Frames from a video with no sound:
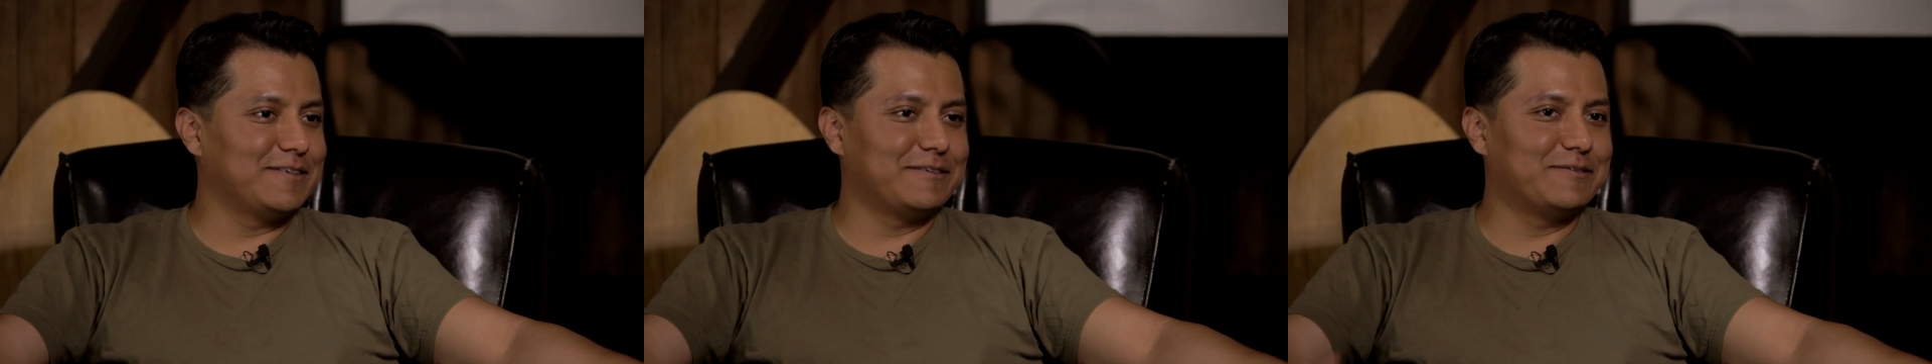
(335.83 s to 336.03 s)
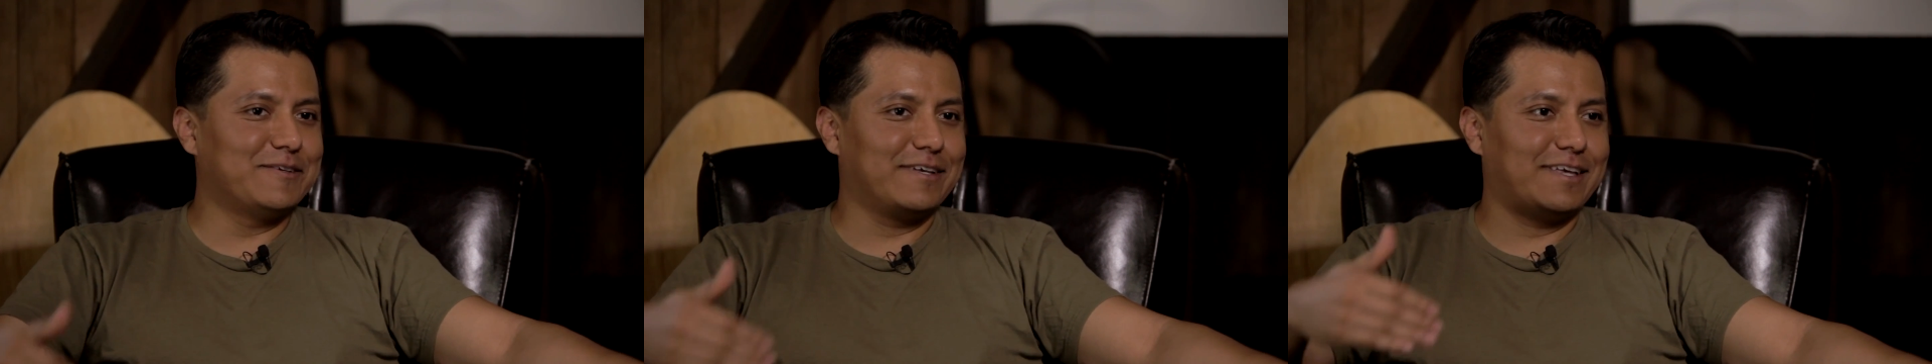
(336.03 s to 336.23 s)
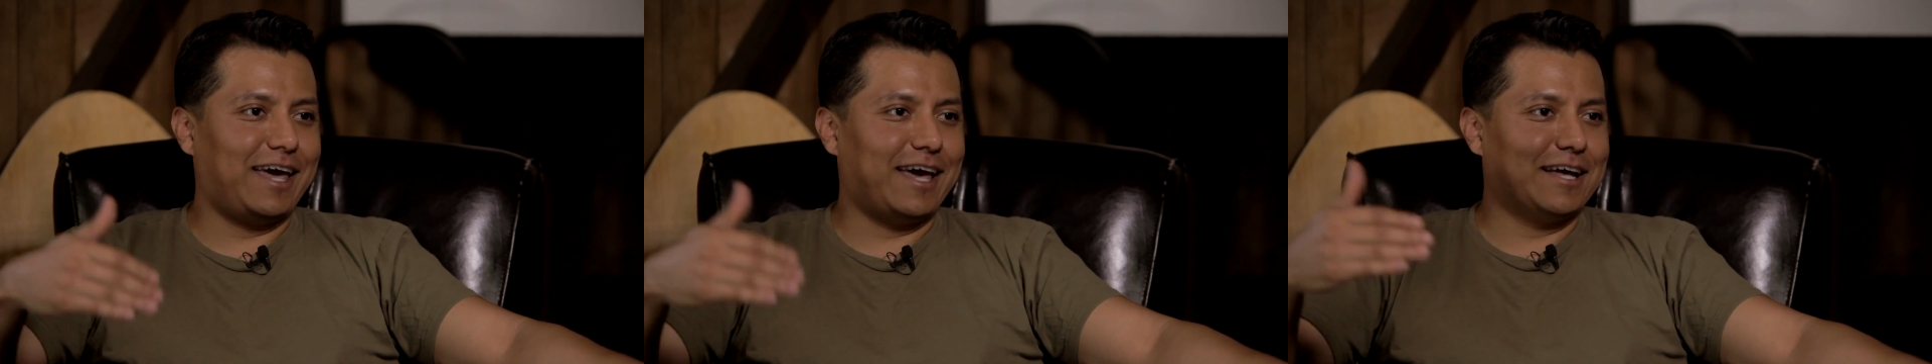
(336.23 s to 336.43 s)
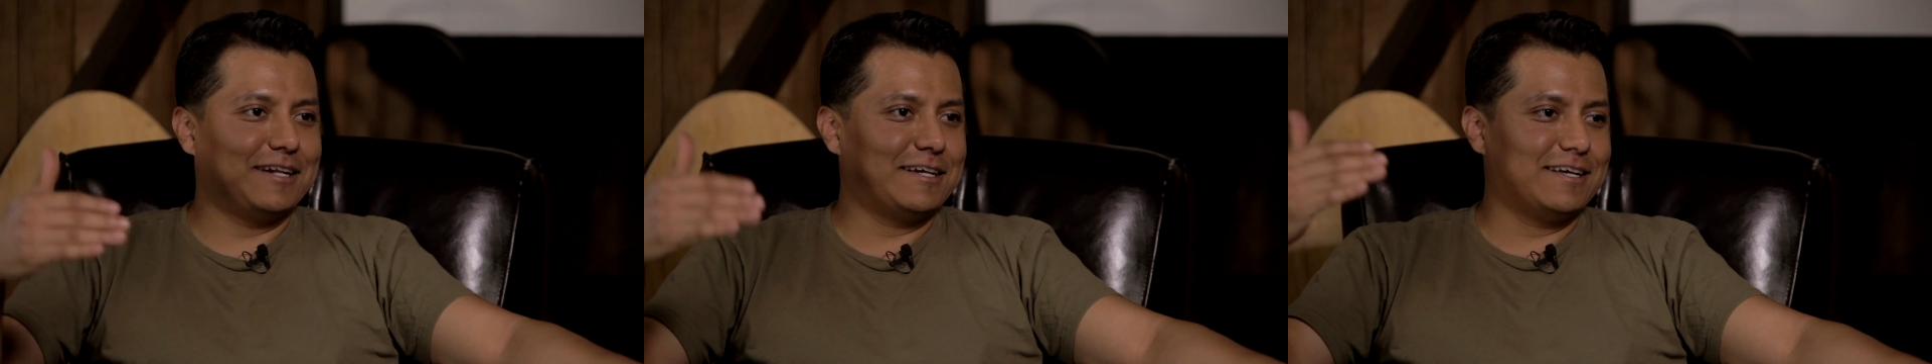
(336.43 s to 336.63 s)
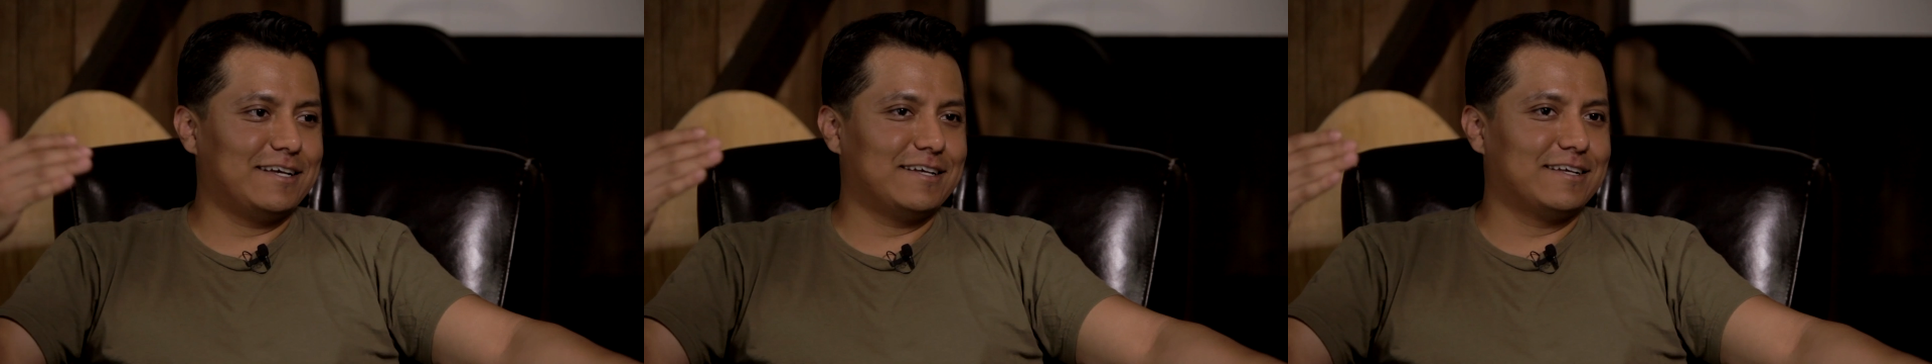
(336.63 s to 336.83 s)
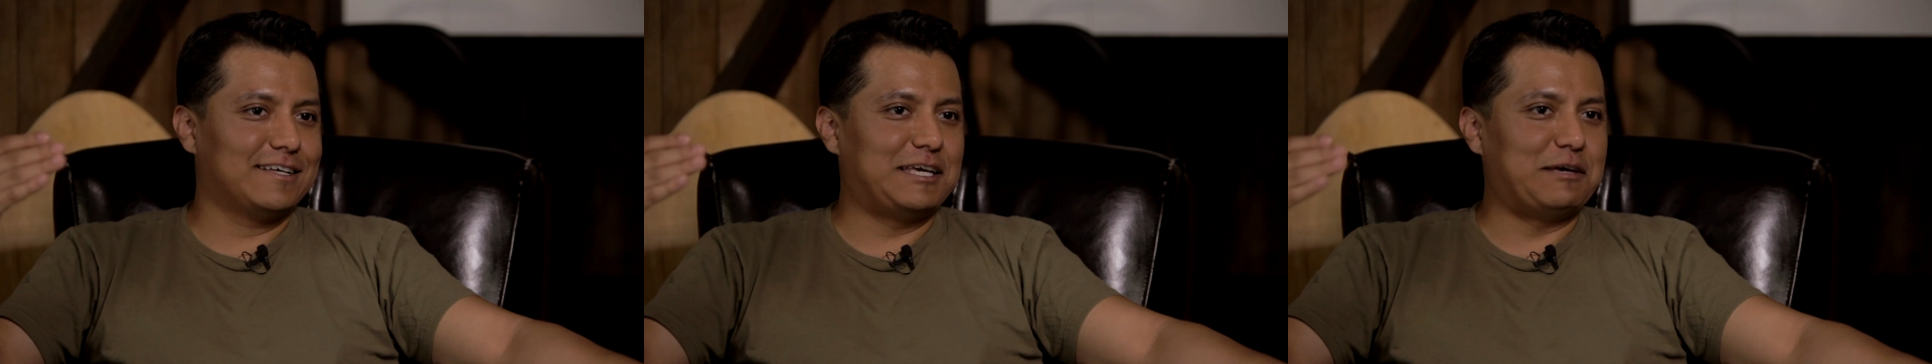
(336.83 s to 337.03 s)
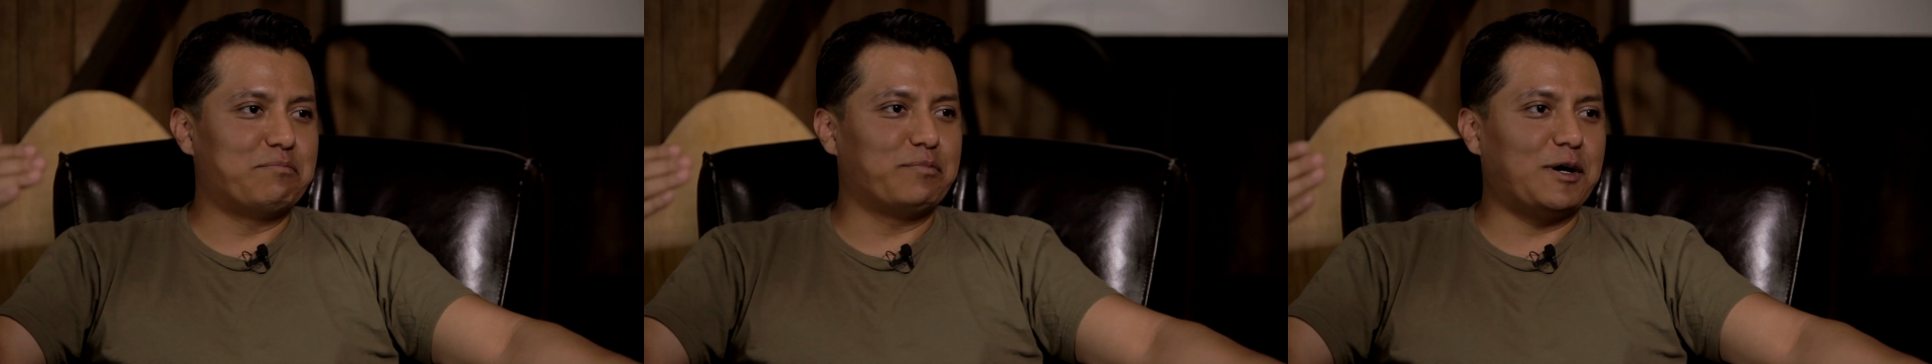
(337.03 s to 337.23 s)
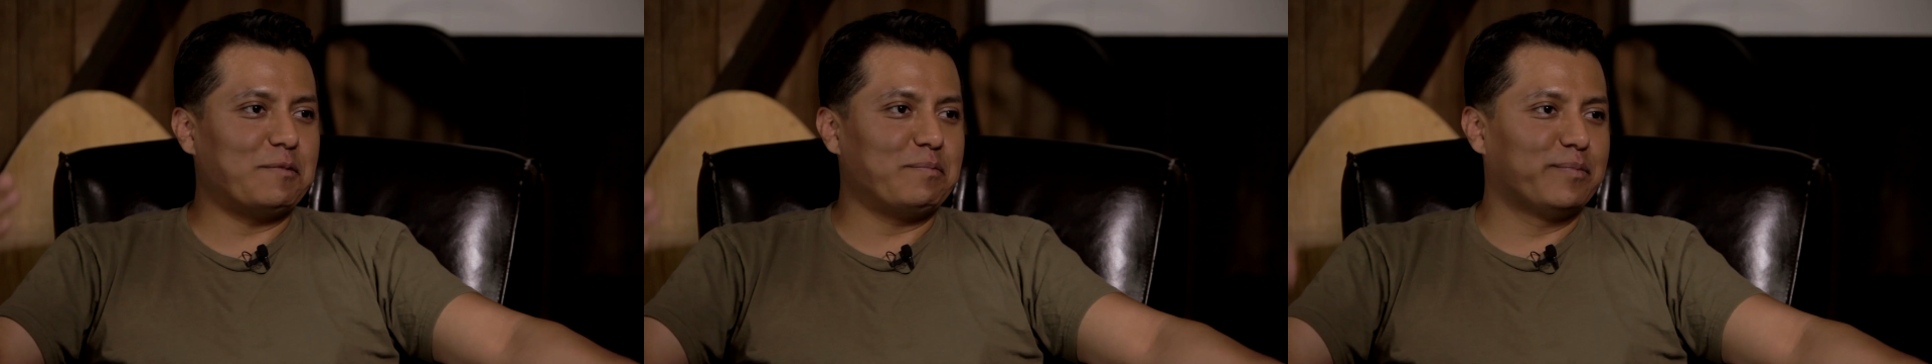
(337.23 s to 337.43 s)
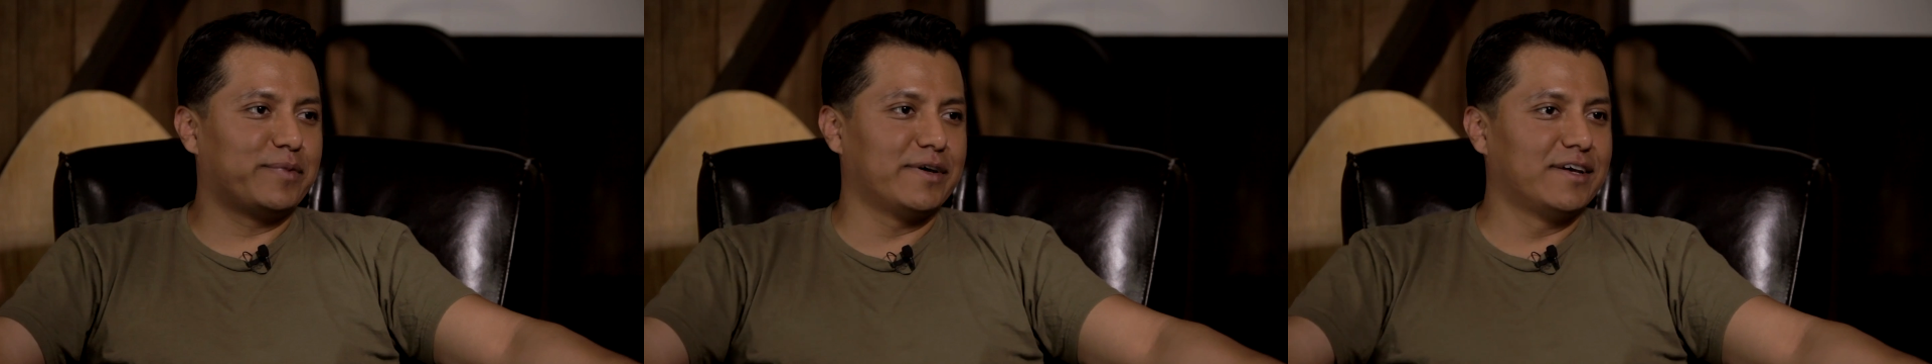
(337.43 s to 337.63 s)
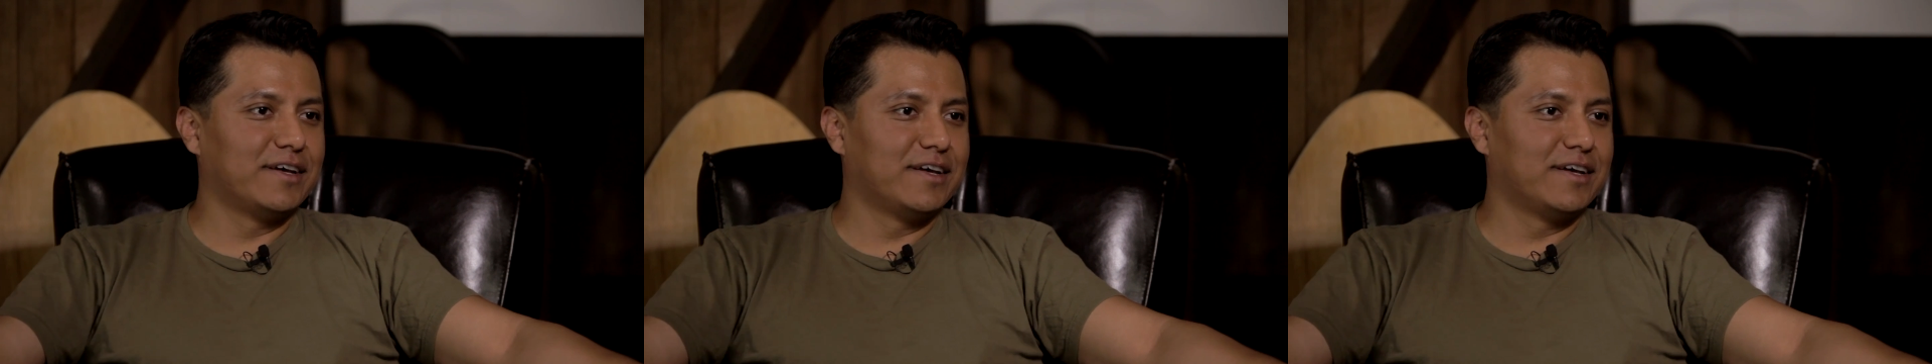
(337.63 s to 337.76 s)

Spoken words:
You can't keep up.